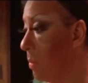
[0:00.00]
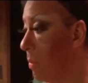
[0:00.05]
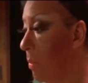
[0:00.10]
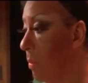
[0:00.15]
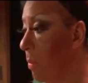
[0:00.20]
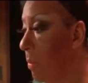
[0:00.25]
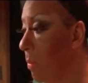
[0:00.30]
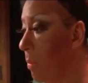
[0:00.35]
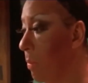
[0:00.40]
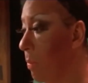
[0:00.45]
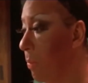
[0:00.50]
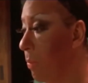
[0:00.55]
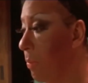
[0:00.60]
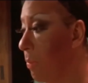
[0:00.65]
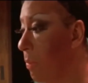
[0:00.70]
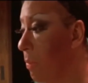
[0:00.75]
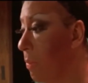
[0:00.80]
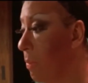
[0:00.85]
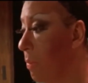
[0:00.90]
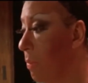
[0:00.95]

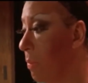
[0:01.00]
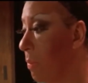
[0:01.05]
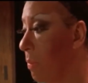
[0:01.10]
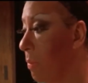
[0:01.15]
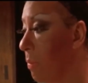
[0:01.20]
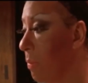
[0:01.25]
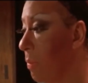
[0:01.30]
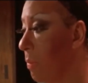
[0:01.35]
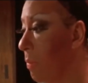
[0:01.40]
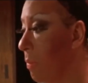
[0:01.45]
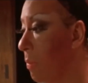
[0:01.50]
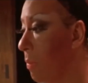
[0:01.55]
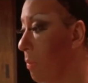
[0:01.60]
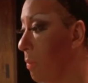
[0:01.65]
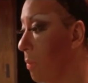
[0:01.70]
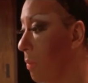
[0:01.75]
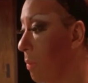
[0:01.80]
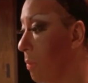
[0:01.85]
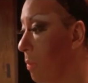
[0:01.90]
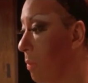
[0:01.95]

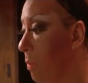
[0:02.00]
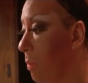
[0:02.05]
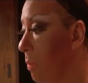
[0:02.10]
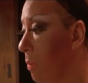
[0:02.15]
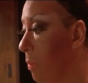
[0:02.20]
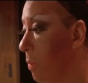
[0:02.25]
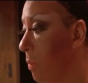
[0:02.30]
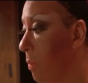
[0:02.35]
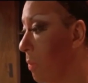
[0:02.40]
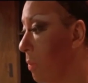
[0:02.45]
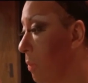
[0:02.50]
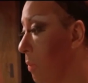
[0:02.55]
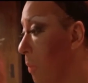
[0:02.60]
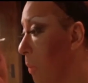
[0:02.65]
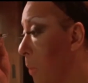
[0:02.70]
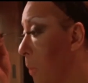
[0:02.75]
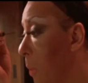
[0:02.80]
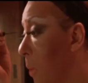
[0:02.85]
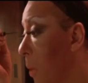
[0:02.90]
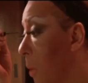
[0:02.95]

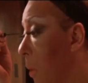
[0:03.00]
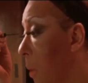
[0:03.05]
Nothing is said.